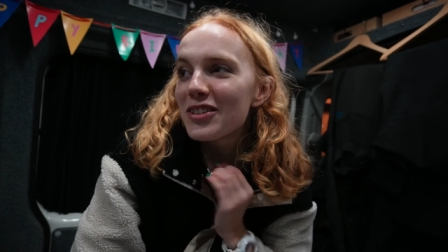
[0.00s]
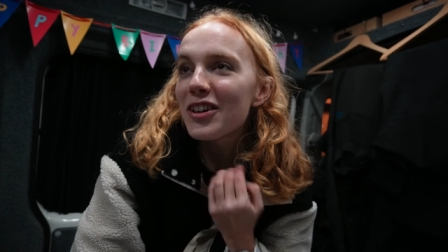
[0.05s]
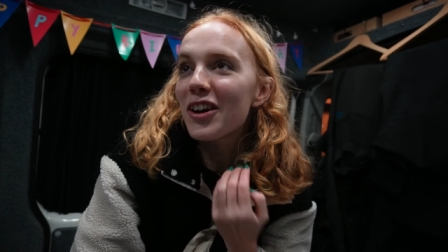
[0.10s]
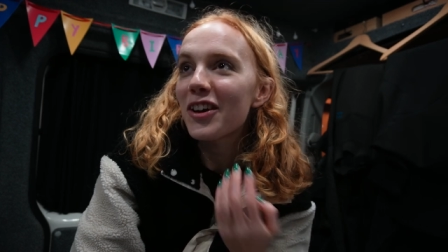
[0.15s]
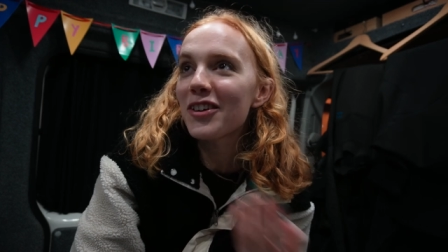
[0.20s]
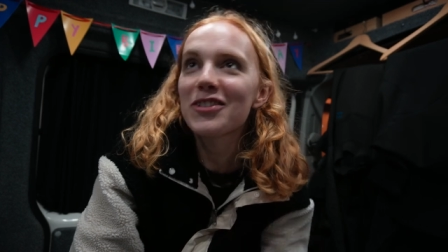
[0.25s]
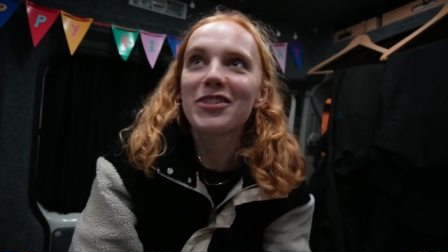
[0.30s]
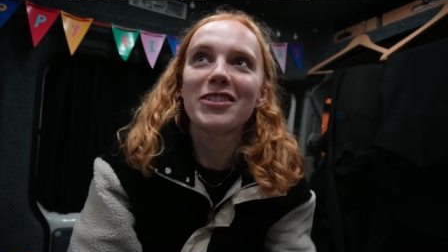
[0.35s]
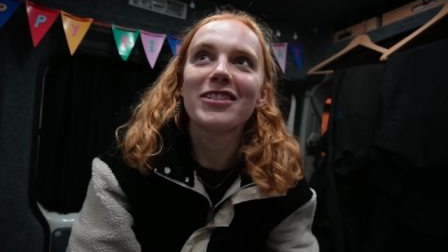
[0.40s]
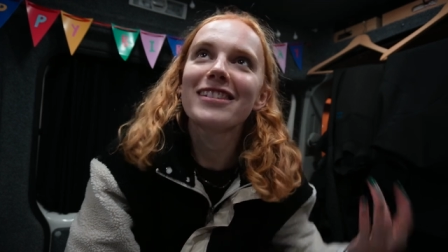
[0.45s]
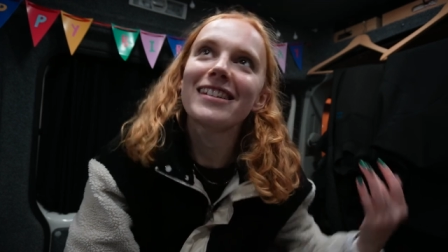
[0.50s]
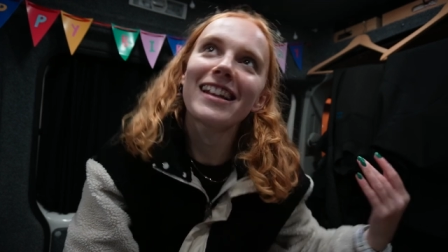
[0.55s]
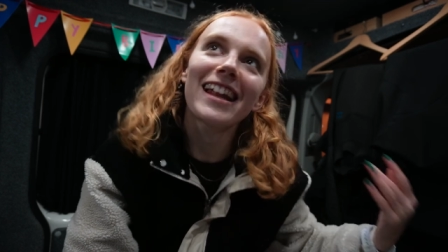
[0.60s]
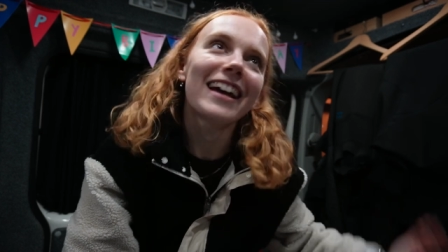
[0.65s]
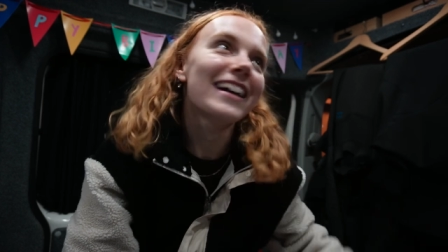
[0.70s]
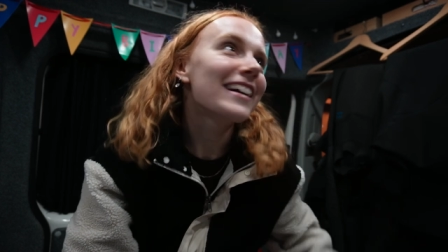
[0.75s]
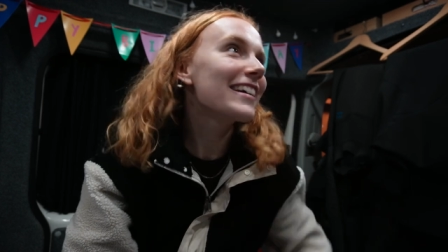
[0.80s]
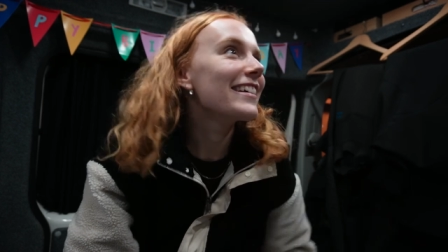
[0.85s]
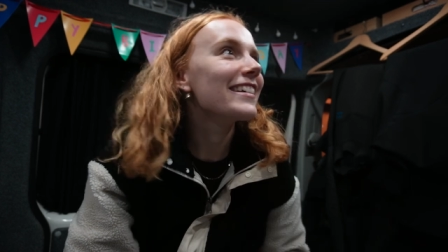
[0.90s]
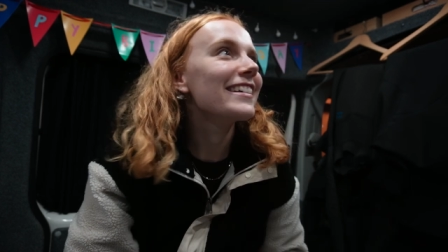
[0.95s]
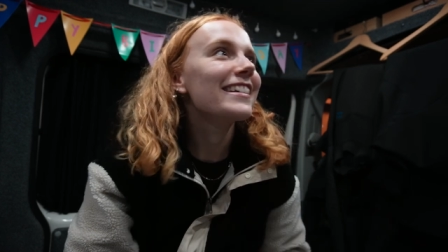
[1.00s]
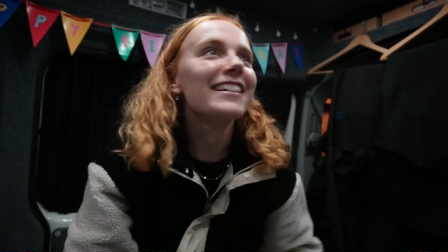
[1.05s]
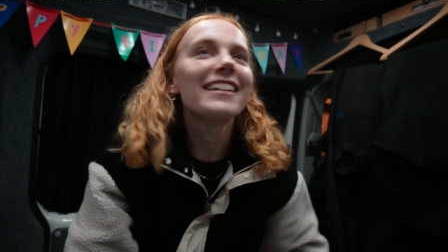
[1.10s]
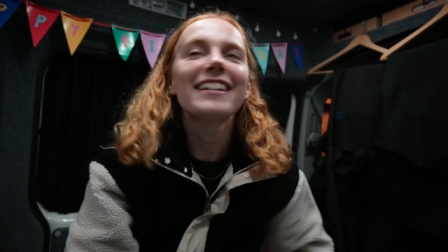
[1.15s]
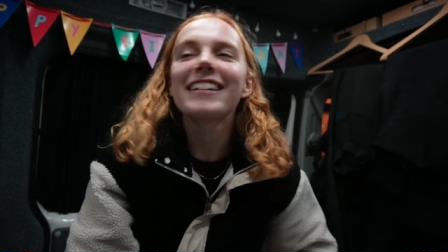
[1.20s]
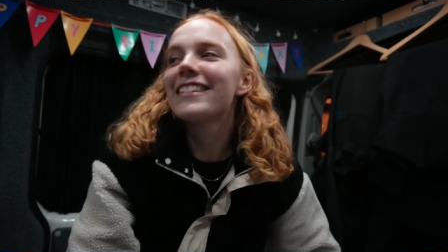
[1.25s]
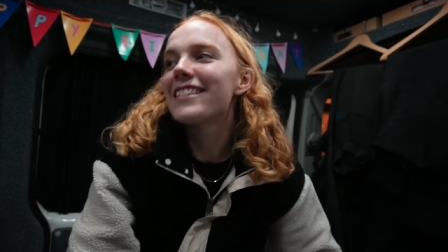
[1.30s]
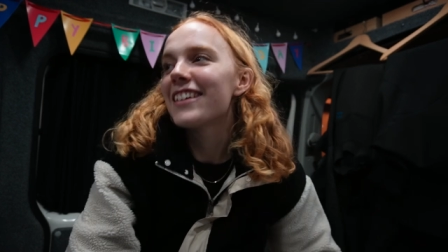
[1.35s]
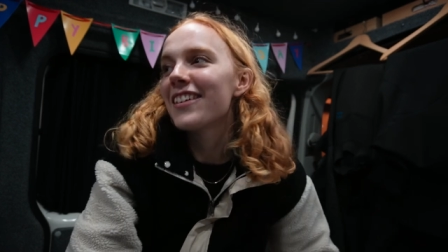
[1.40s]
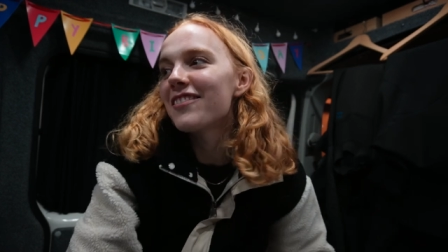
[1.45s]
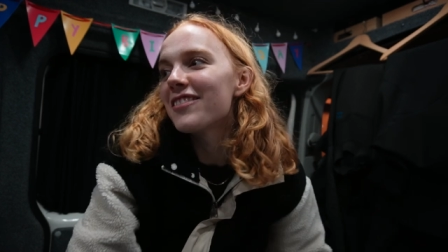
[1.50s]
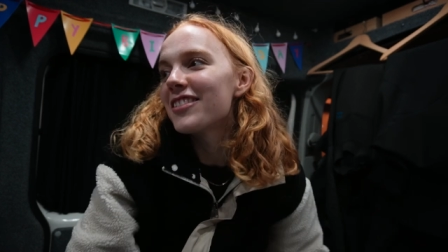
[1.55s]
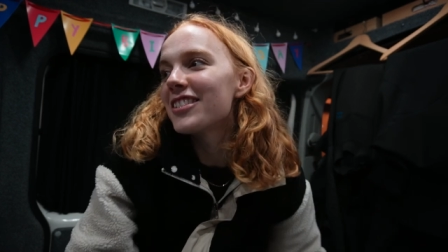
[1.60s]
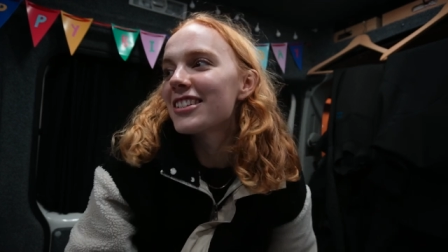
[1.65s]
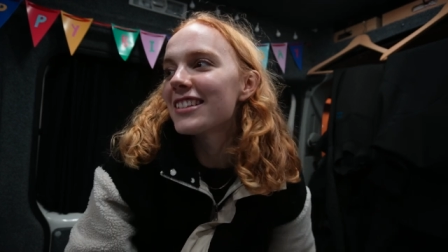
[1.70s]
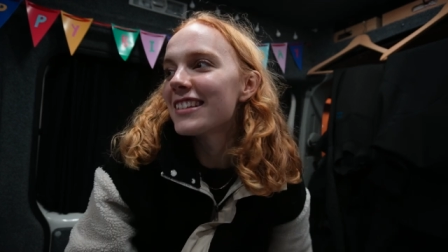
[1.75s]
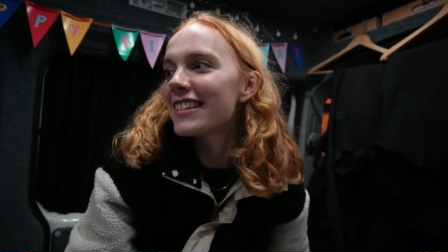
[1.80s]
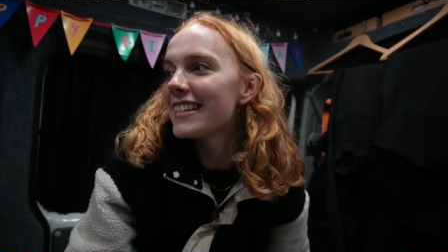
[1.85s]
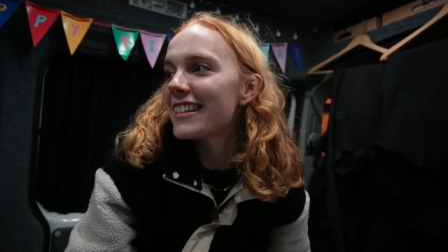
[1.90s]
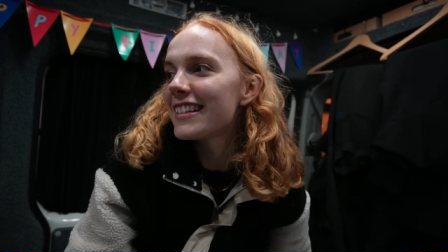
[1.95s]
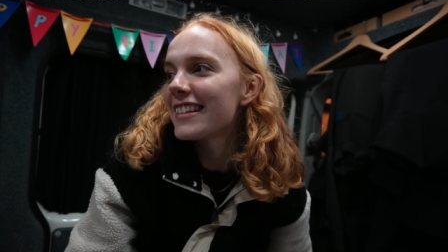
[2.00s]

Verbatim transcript: No, just like in general.